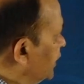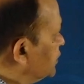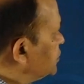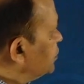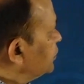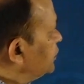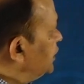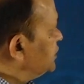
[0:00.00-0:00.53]

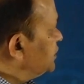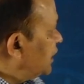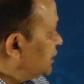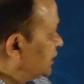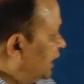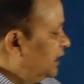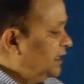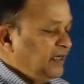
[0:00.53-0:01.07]
So these are
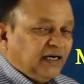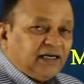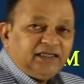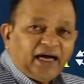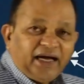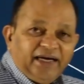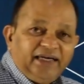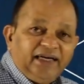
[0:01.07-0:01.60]
the
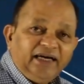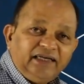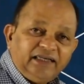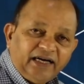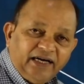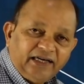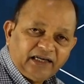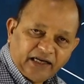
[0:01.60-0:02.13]

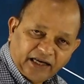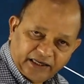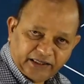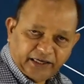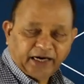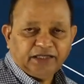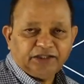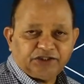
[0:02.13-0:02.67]
didentate
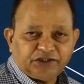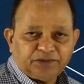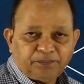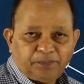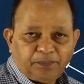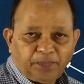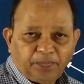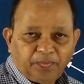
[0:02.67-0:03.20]
ligands,
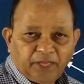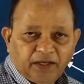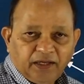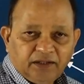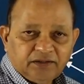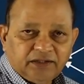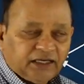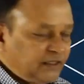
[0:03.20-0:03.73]

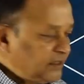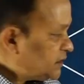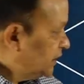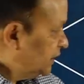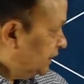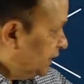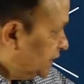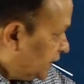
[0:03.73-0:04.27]
that is
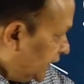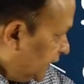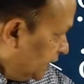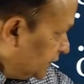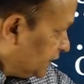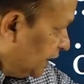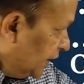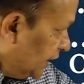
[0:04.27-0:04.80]

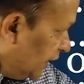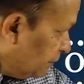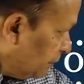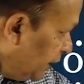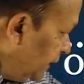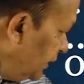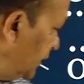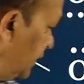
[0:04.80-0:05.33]
ethylene diamine